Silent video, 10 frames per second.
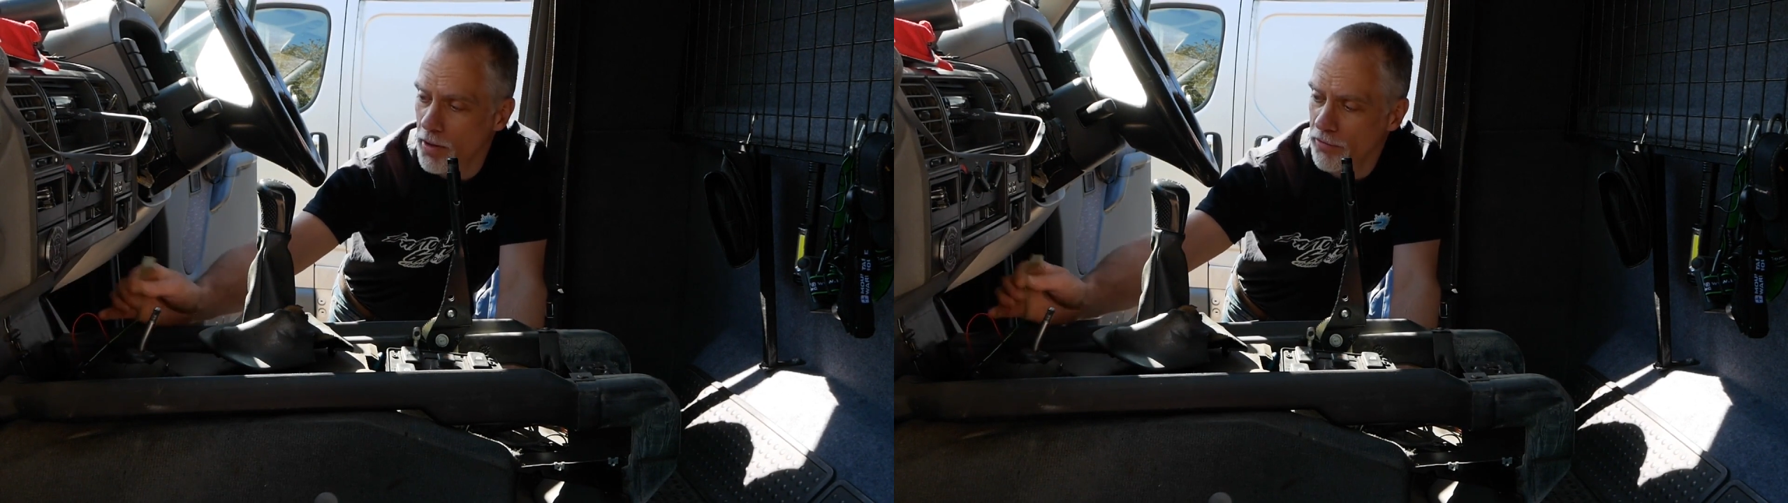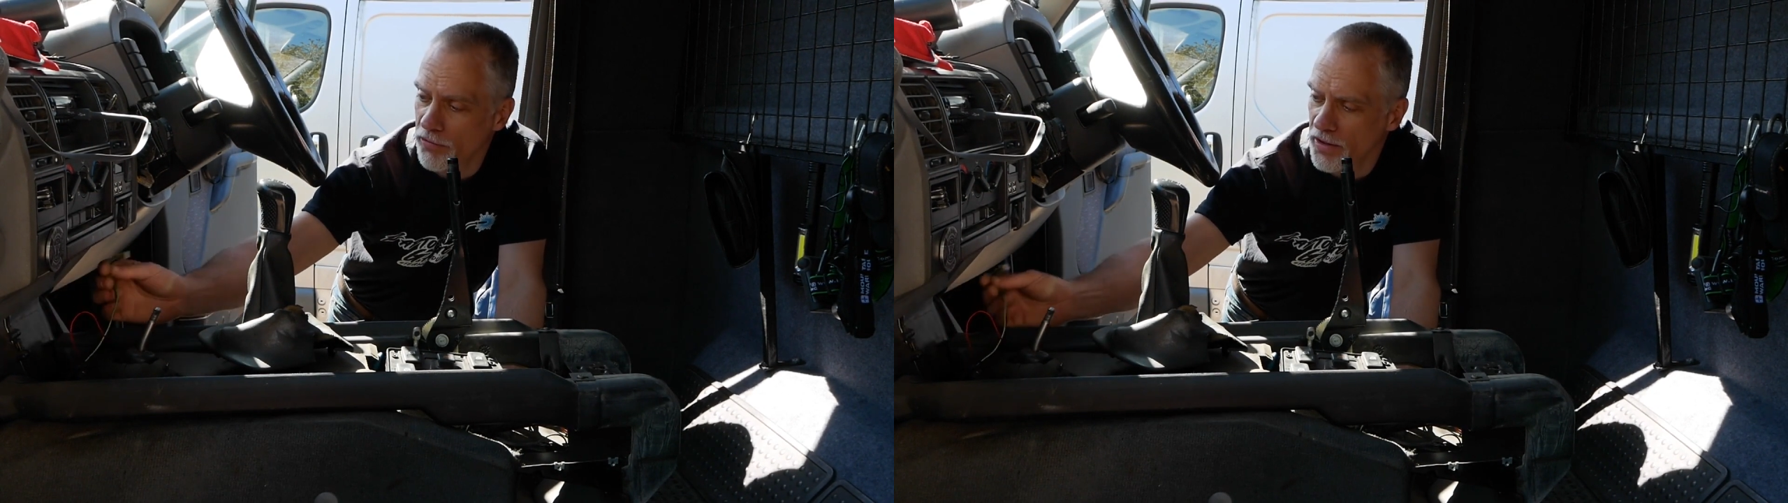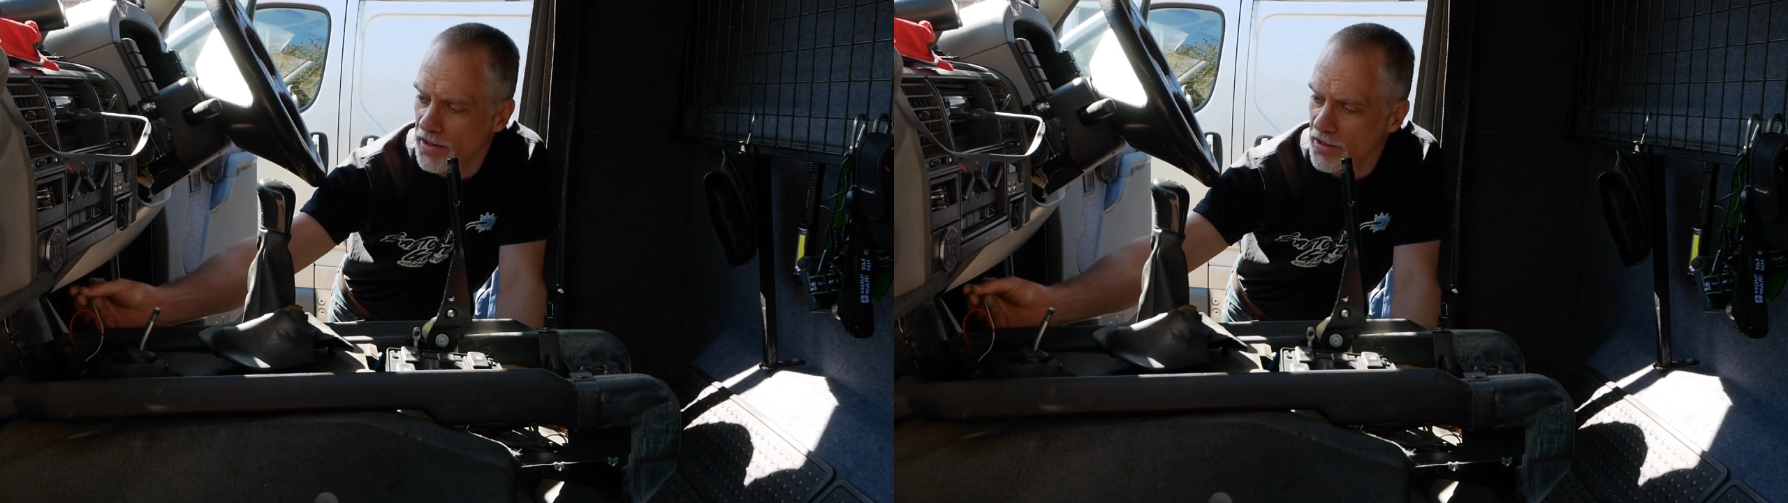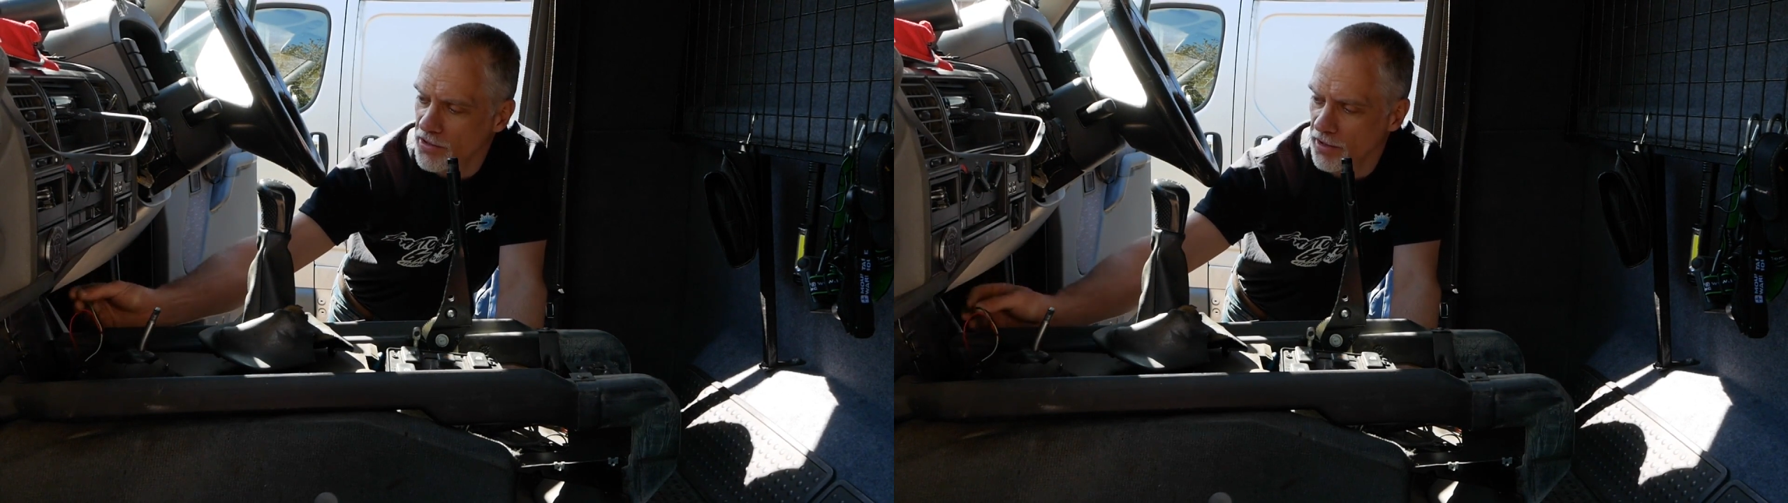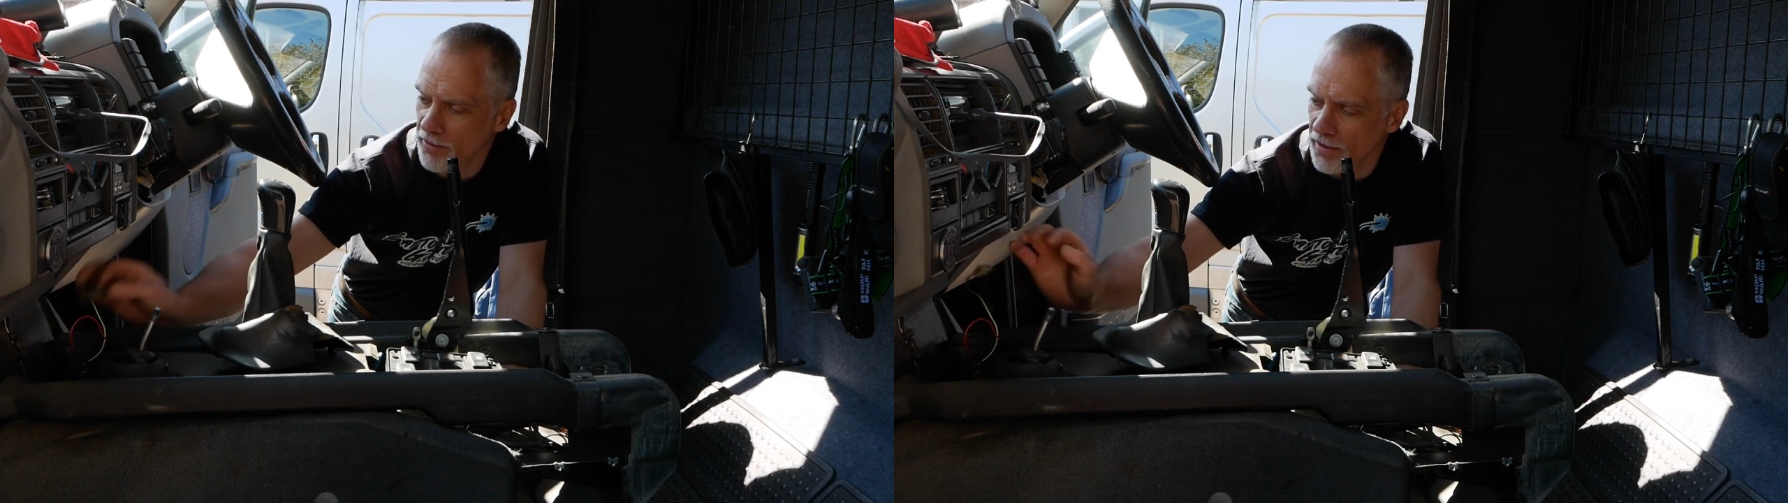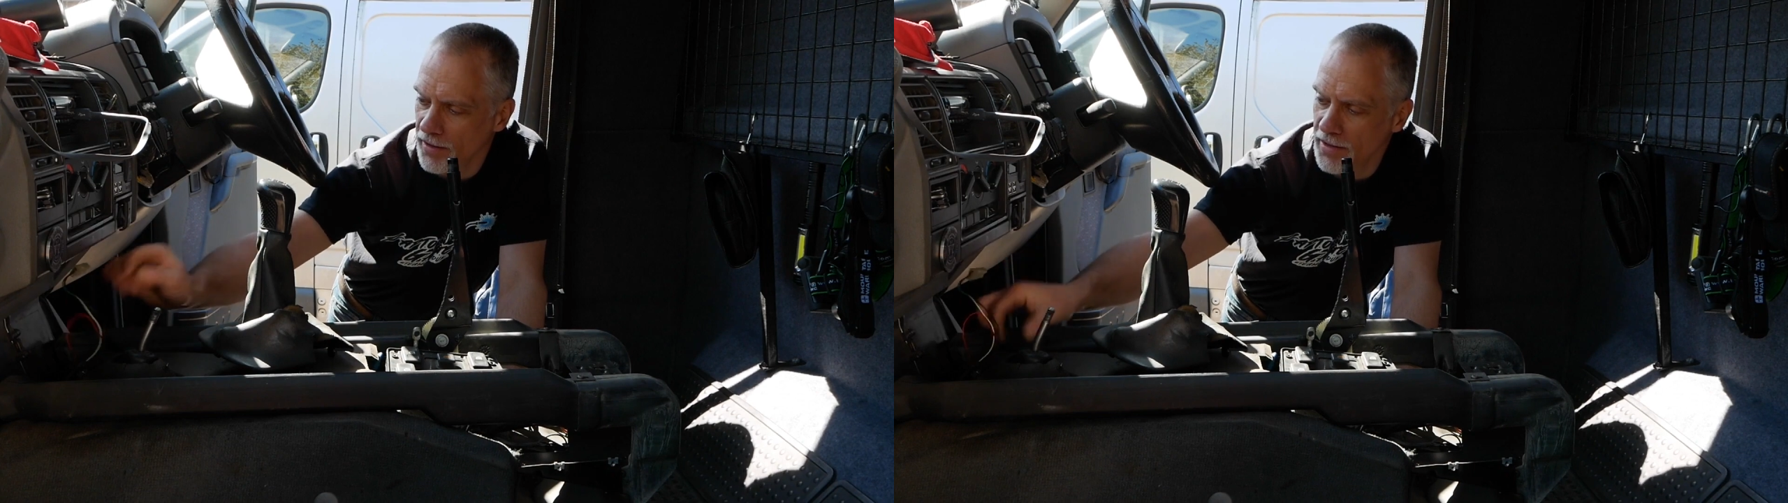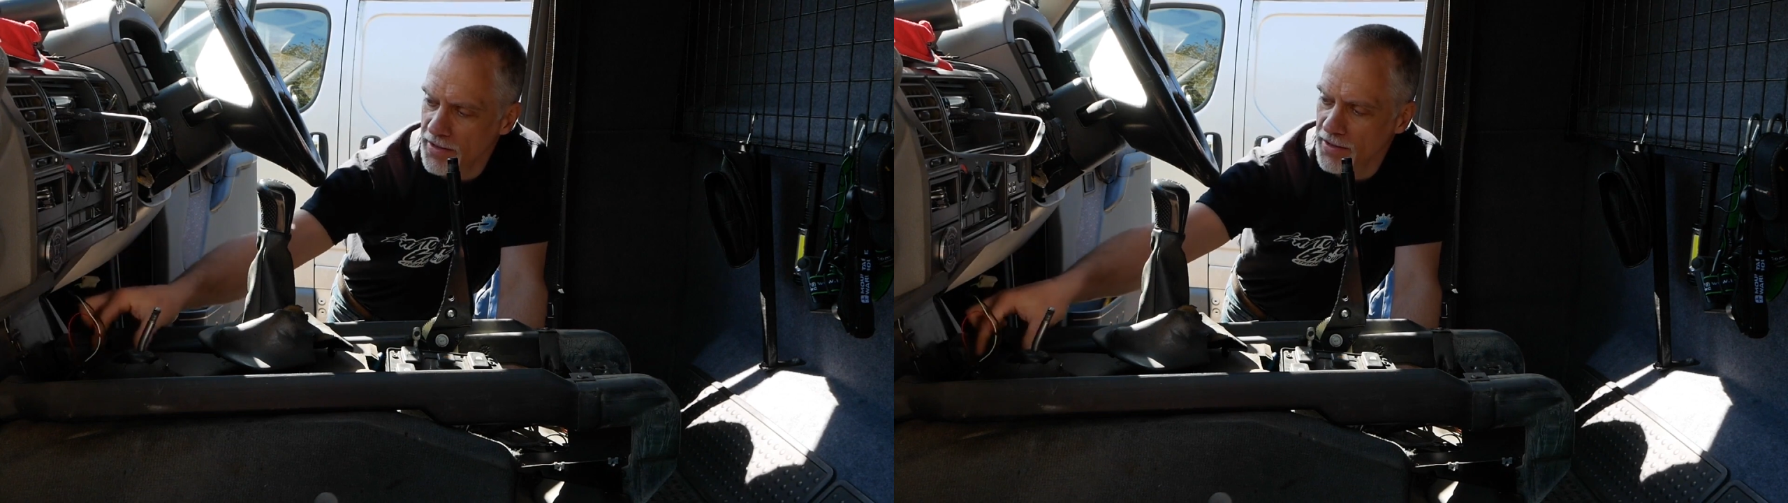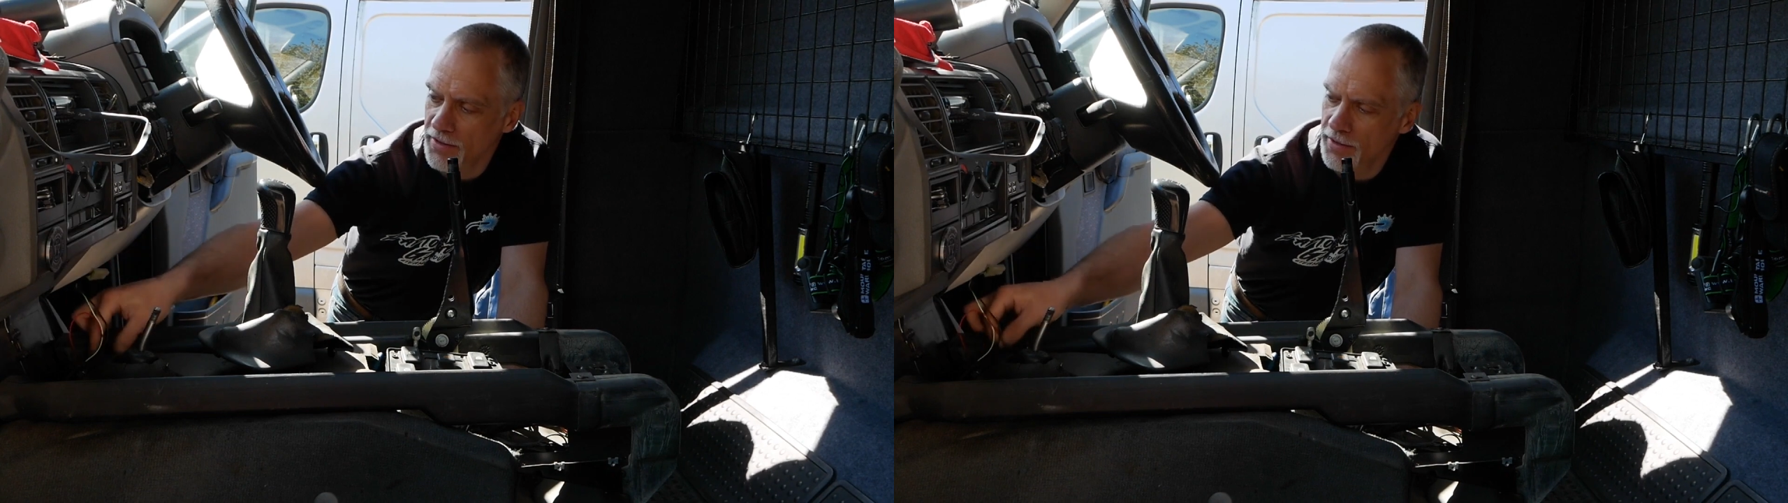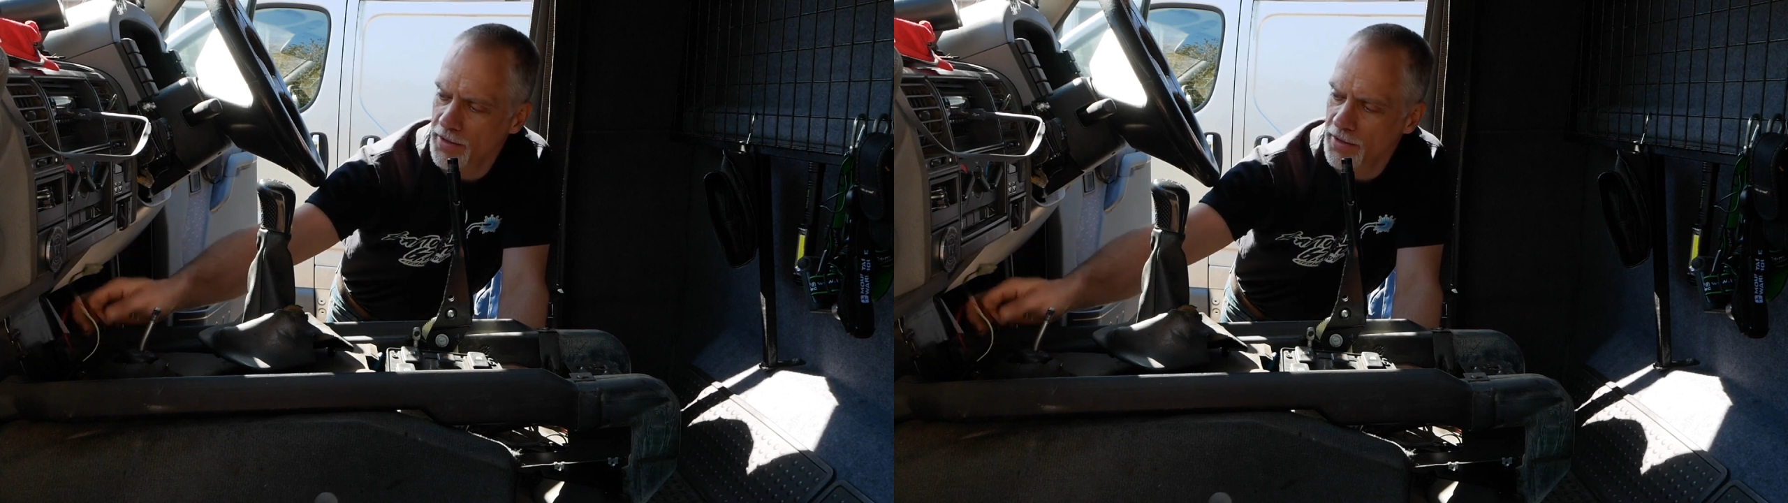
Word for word: off the cigarette lighter.